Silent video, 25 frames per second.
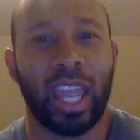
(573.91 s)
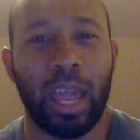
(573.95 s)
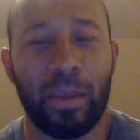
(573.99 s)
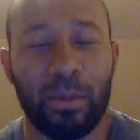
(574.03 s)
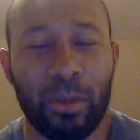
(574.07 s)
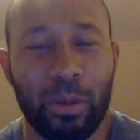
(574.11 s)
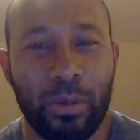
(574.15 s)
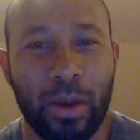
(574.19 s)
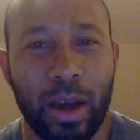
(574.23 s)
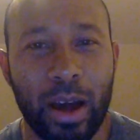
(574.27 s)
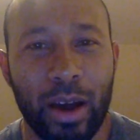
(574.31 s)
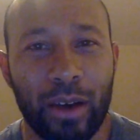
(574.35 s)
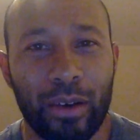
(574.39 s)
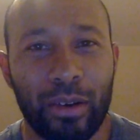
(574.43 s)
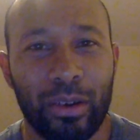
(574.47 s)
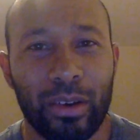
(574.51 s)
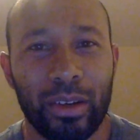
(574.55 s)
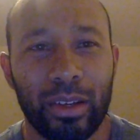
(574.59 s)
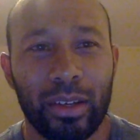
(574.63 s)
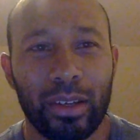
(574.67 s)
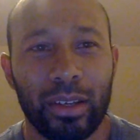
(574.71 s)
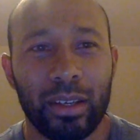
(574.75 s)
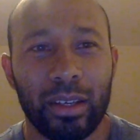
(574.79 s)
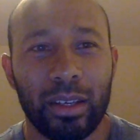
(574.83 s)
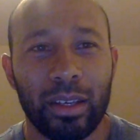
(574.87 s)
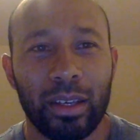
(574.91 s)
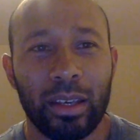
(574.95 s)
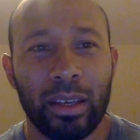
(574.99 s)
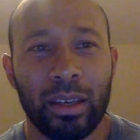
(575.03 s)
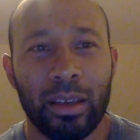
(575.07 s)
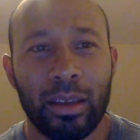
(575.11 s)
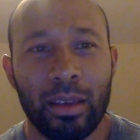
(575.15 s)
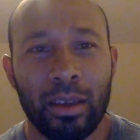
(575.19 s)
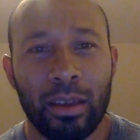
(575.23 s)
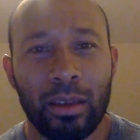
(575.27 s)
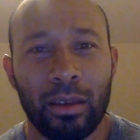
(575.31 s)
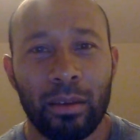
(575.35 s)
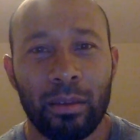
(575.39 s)
about.
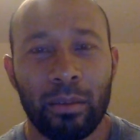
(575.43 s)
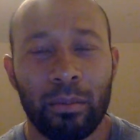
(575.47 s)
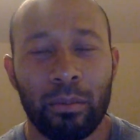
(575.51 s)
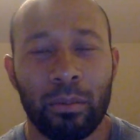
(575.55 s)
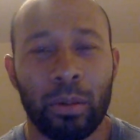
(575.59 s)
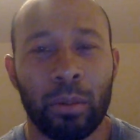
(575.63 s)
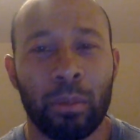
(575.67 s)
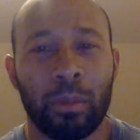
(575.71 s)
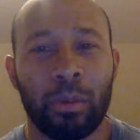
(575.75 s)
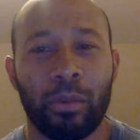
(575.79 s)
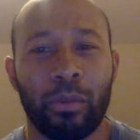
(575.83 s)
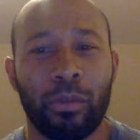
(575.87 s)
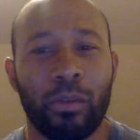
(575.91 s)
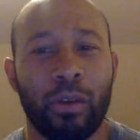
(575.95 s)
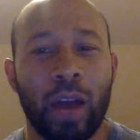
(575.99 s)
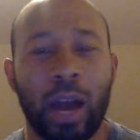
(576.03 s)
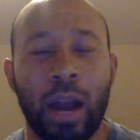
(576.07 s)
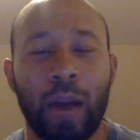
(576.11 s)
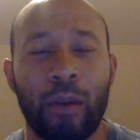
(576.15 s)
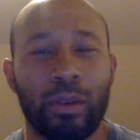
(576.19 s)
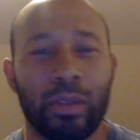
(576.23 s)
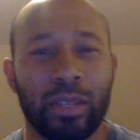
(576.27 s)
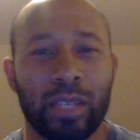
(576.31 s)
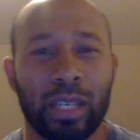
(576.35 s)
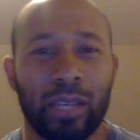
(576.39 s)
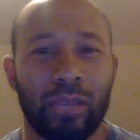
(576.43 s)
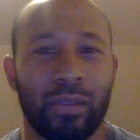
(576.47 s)
But before